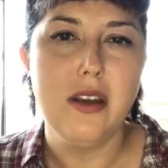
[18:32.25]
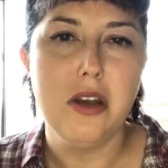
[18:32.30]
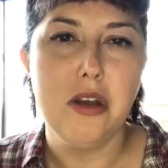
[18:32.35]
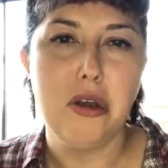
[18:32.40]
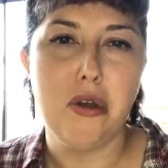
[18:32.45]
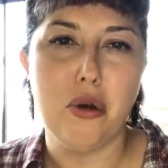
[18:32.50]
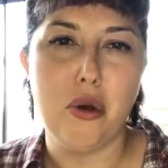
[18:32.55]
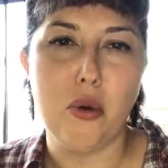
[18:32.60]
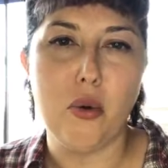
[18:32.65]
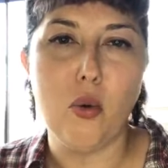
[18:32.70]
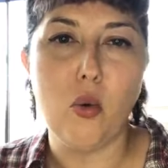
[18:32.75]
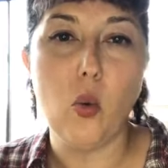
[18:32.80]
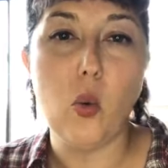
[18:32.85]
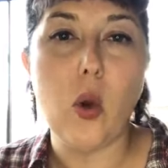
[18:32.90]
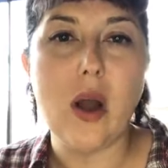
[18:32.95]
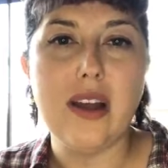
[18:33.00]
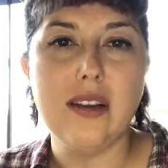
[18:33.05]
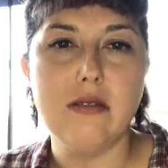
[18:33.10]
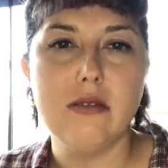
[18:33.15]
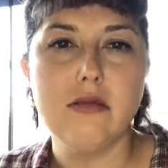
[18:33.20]
you know,
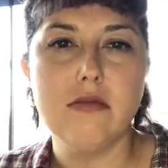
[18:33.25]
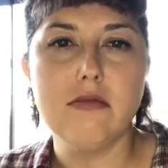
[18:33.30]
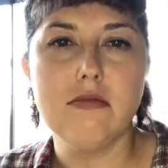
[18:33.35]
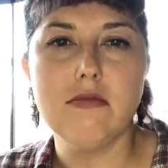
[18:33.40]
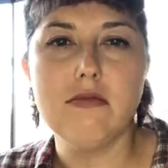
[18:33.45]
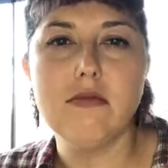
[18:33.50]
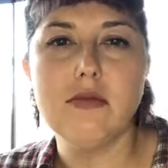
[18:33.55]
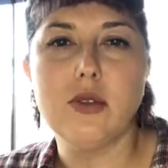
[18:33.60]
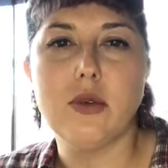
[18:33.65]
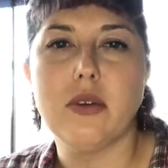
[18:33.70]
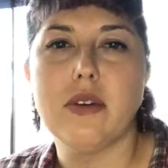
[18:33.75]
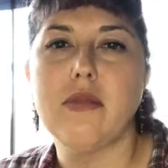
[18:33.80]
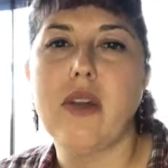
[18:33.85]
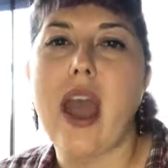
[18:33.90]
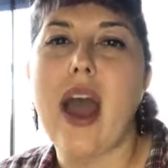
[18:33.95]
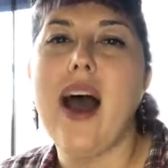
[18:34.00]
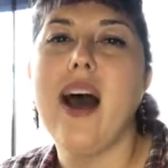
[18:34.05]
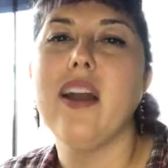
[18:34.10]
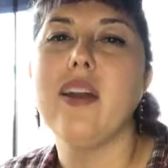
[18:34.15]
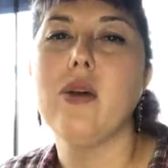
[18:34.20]
what sort of
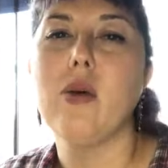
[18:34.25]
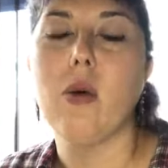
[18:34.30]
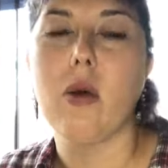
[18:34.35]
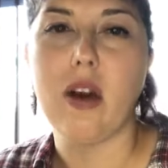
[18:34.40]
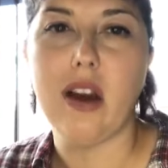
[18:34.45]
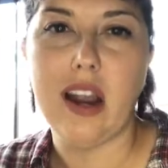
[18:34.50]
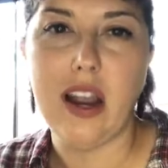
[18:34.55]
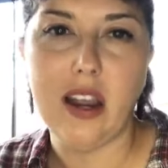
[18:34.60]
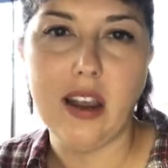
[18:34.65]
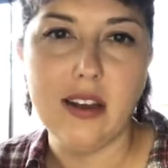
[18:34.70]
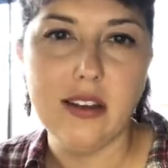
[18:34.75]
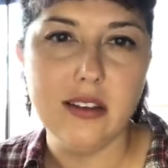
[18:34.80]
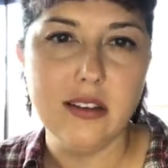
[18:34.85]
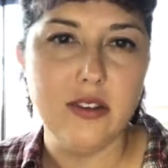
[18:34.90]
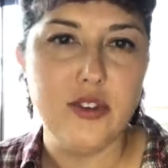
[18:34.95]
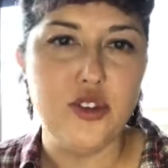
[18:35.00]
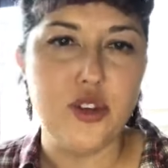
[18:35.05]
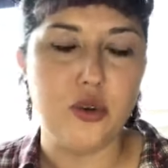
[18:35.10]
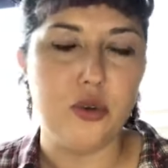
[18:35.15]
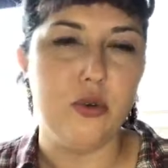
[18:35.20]
category
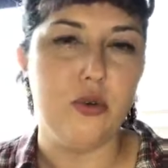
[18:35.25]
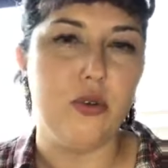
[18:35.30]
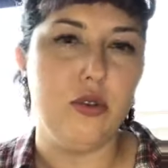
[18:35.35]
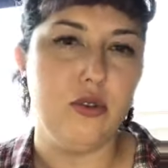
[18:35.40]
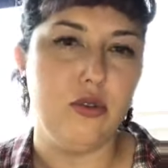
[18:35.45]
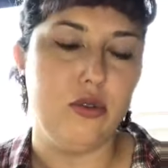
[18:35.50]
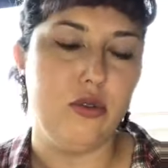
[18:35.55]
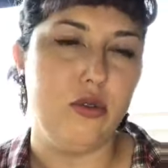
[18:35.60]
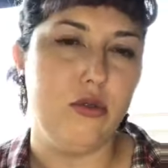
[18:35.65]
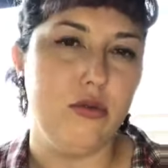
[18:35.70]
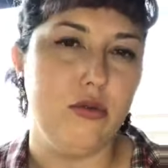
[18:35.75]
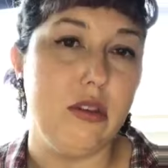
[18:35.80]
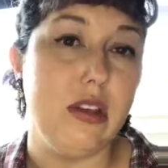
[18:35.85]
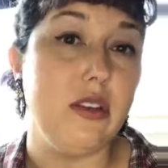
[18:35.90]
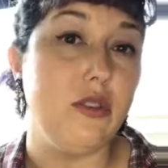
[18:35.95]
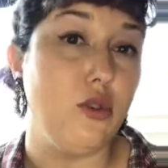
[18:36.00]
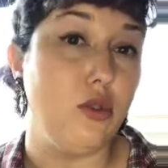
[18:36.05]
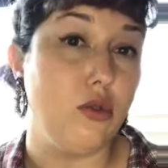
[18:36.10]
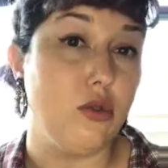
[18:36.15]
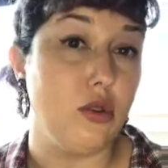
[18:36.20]
do
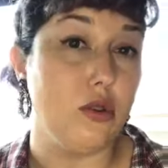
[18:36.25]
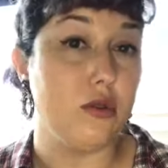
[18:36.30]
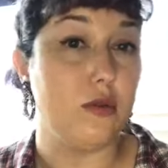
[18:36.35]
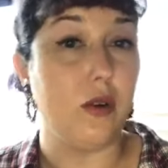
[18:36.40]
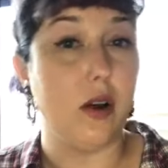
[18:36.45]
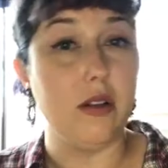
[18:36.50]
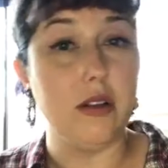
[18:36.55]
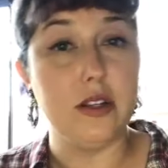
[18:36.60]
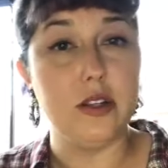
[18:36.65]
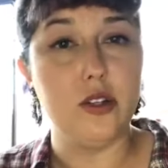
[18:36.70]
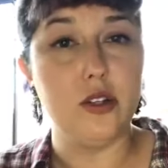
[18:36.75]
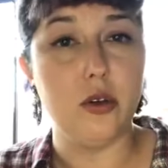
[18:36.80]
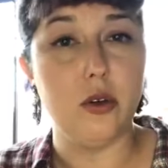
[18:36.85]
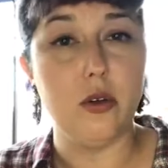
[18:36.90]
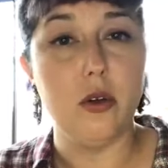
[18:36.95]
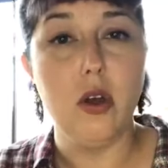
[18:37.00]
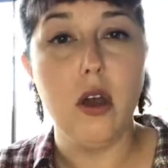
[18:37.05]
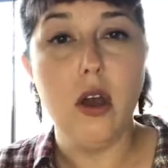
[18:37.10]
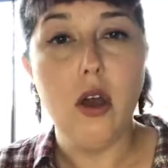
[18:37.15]
these users fall into.